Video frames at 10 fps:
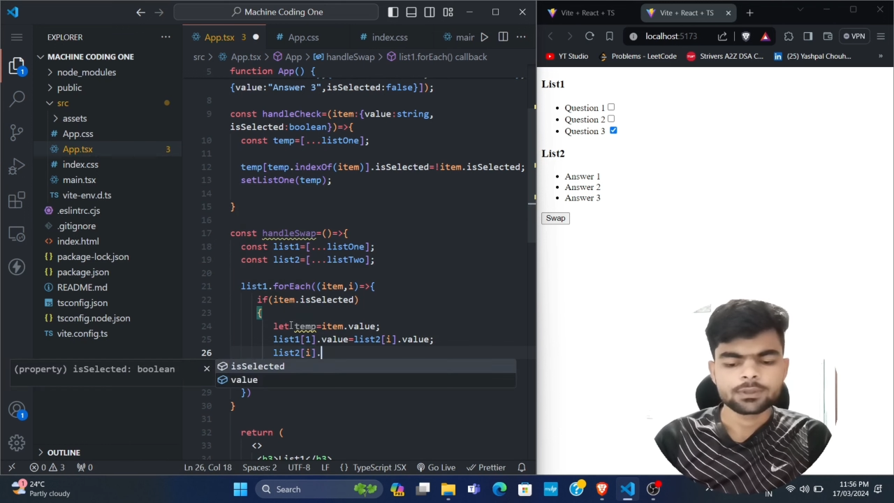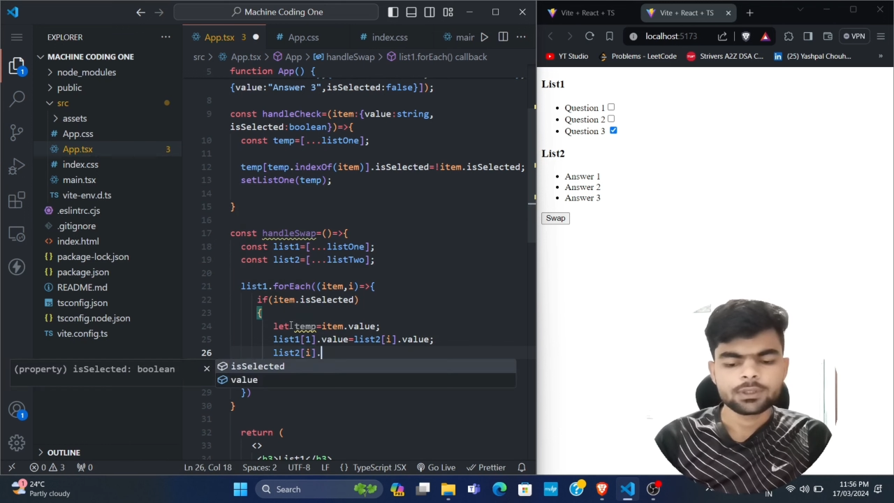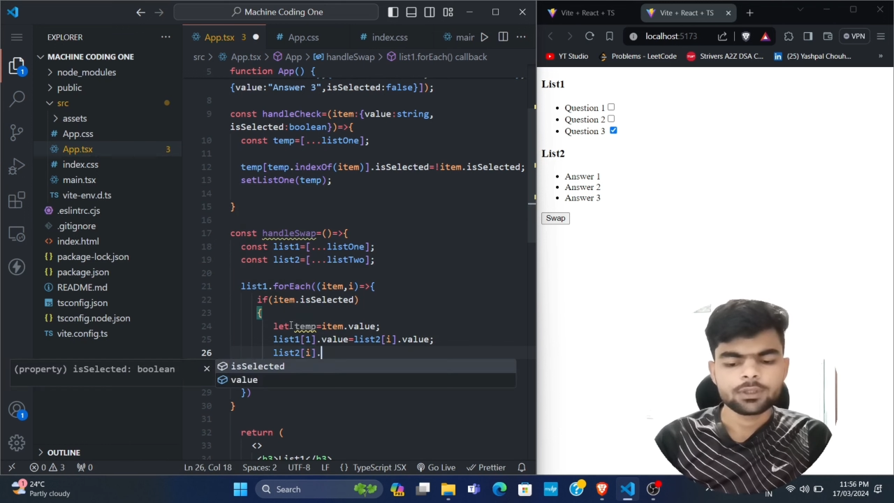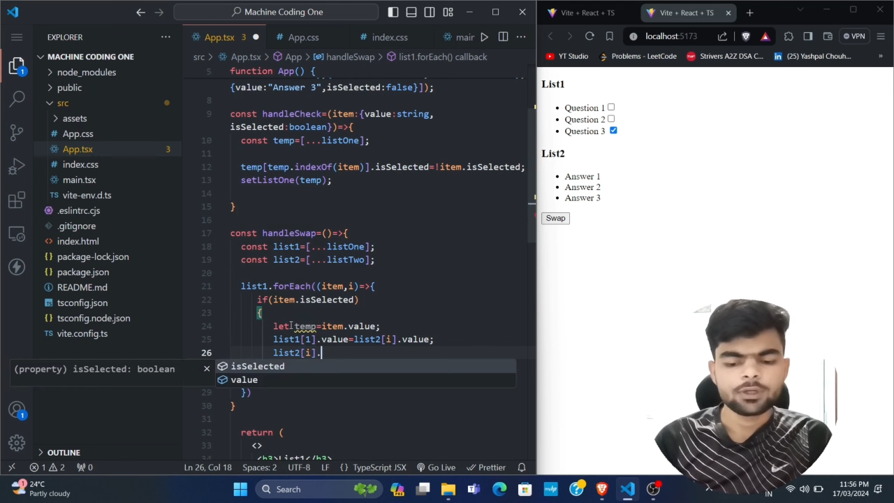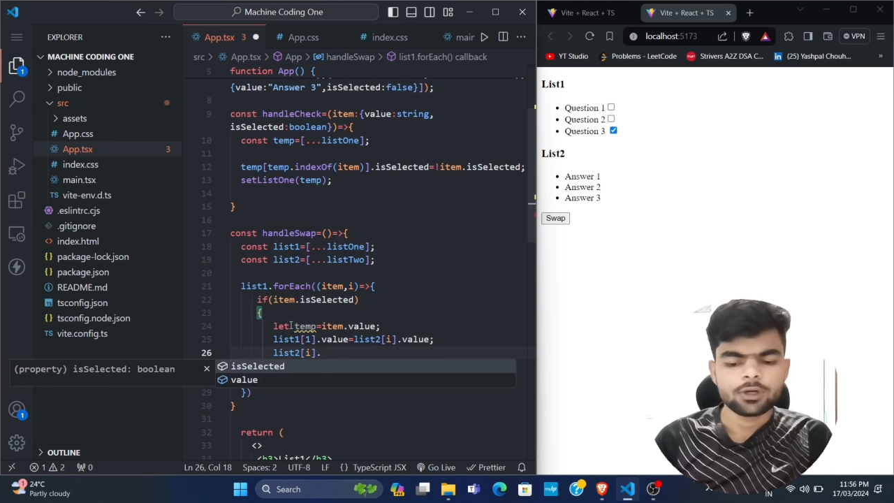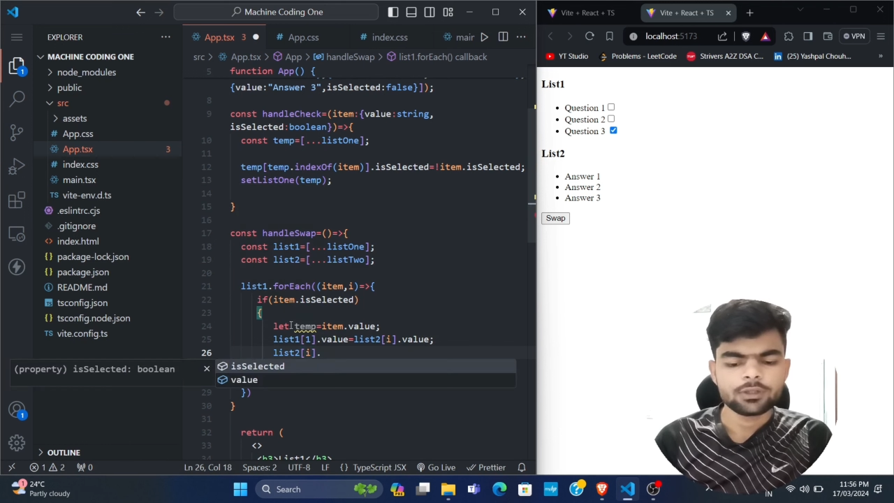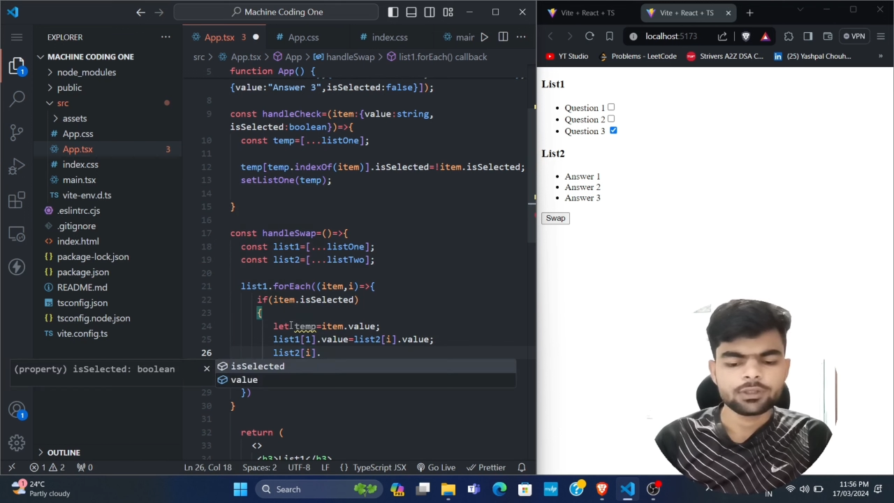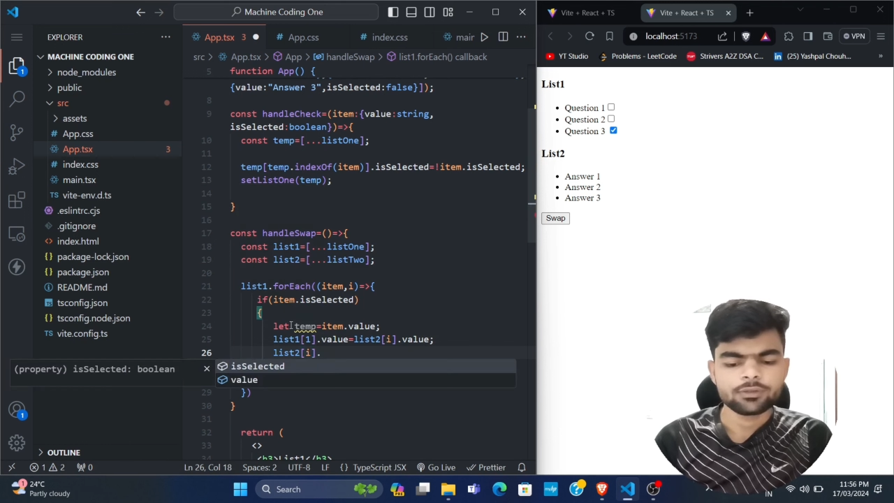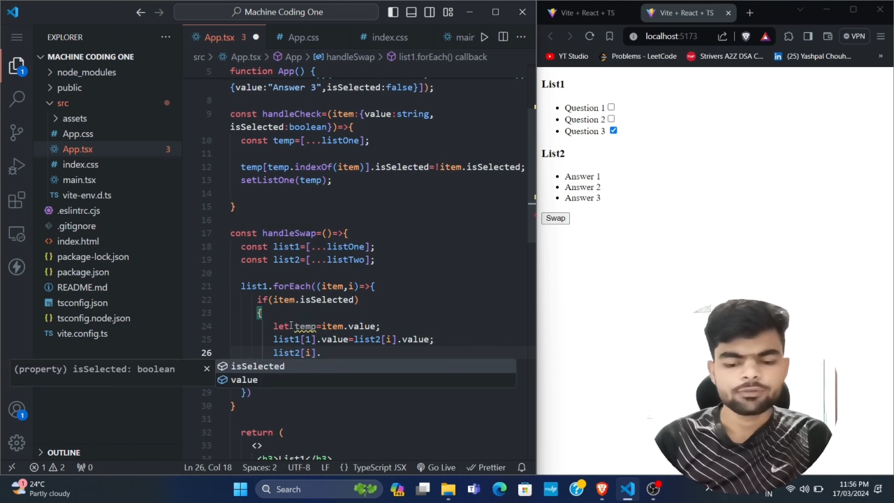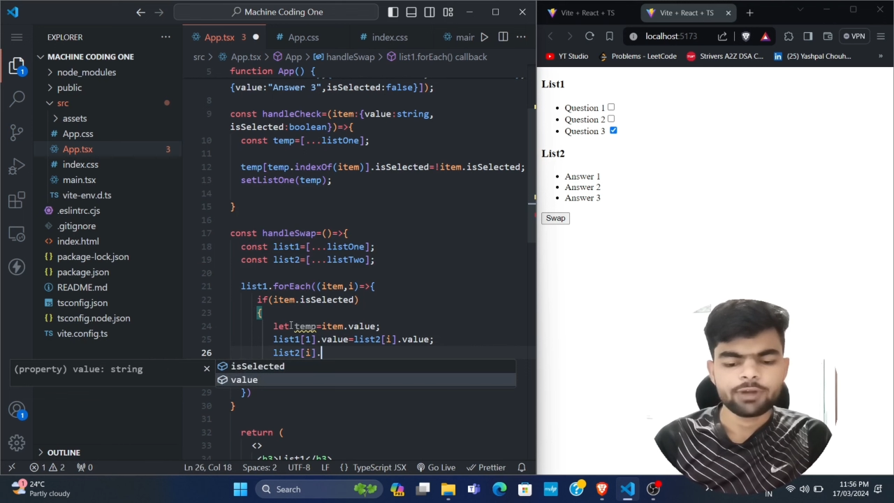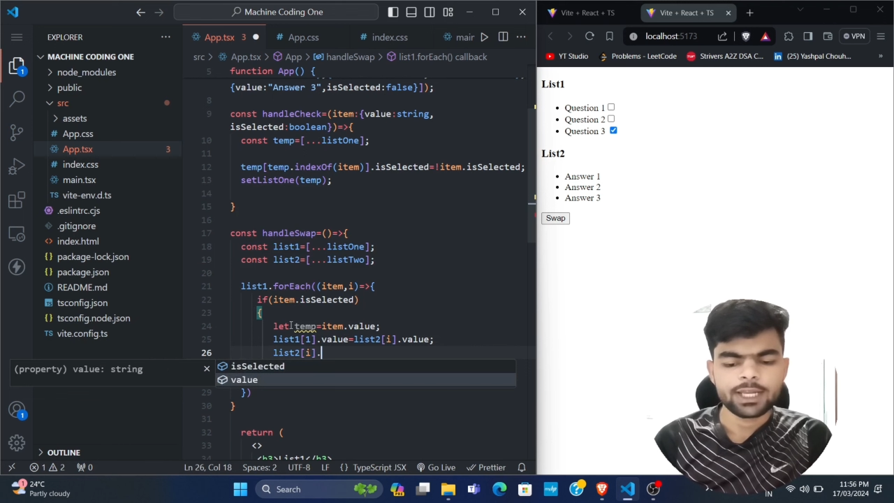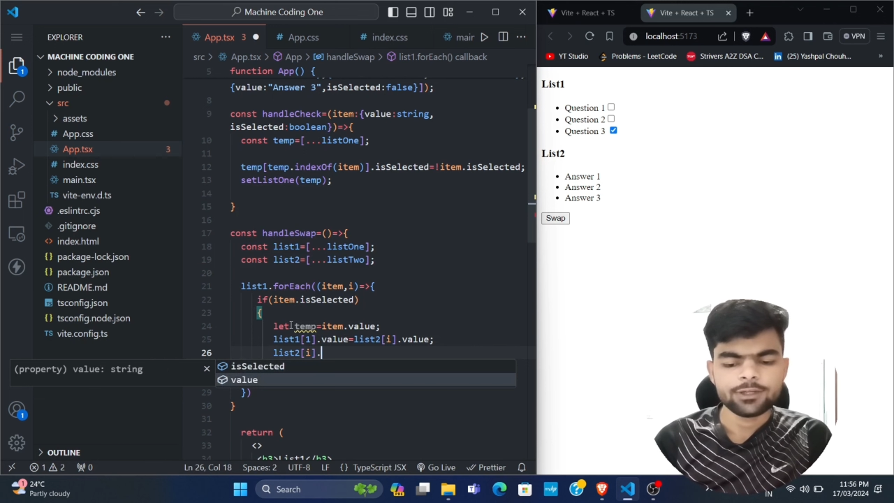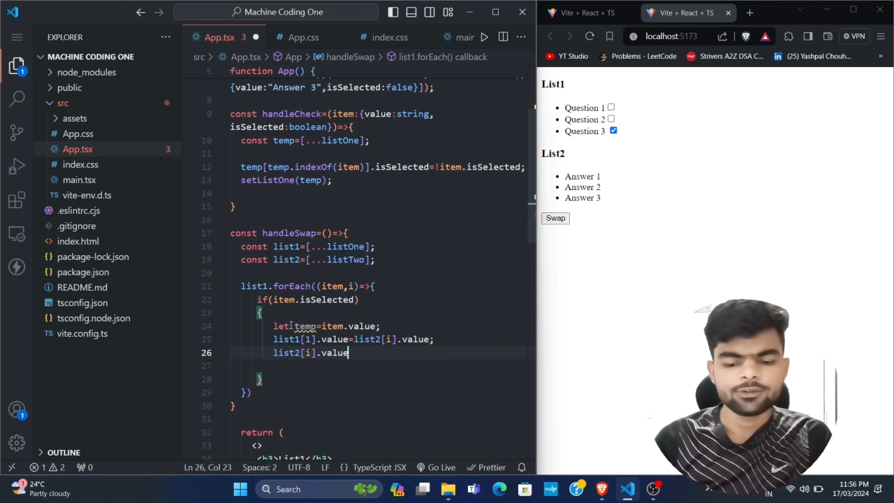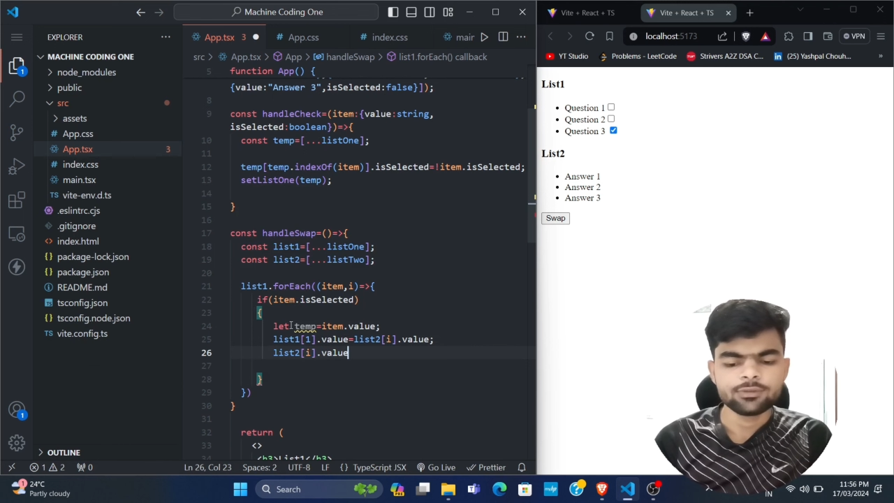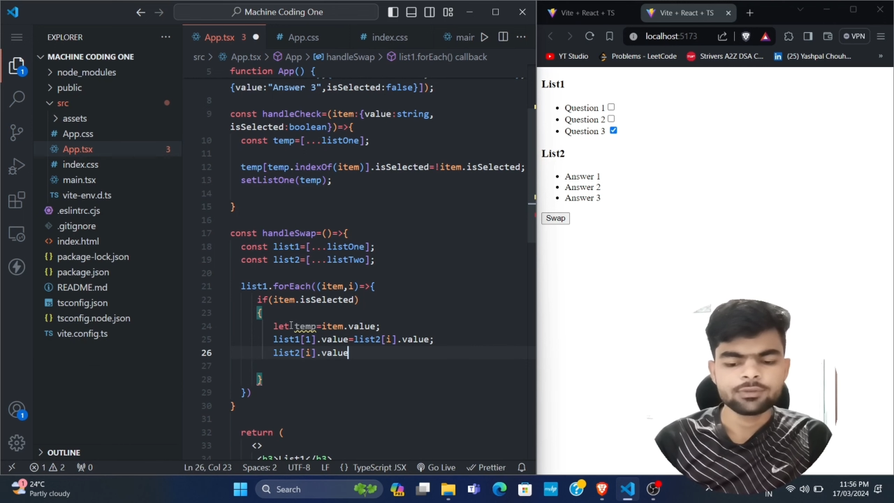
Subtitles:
dot value